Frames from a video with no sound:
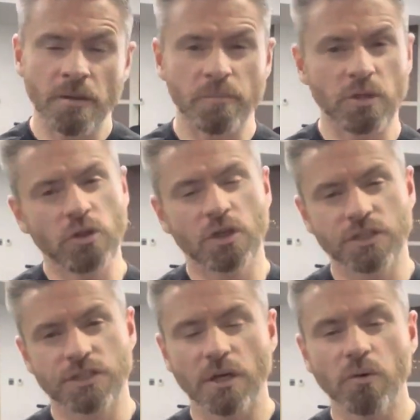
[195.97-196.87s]
But you can
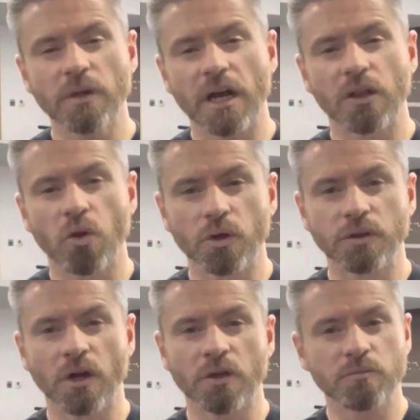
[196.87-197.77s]
still get a lot
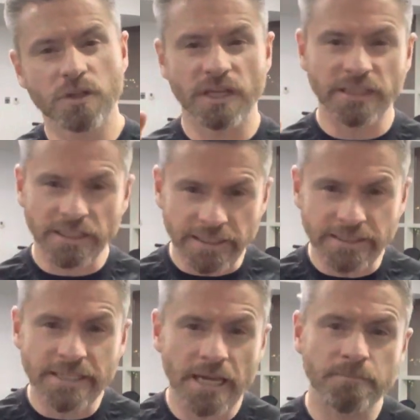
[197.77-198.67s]
done within like
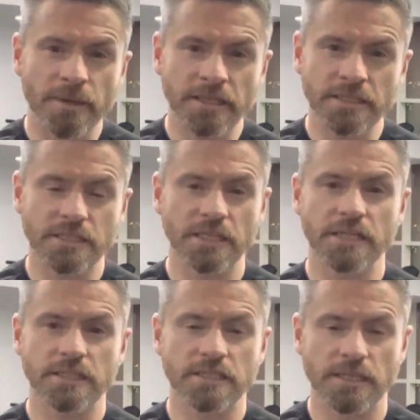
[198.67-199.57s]
10 minutes,
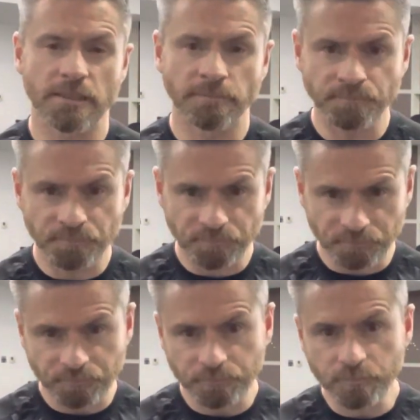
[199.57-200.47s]
let's say,
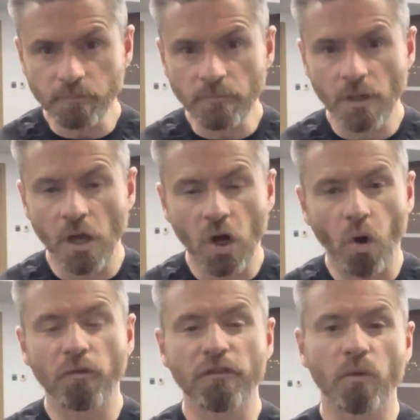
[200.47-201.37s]
of a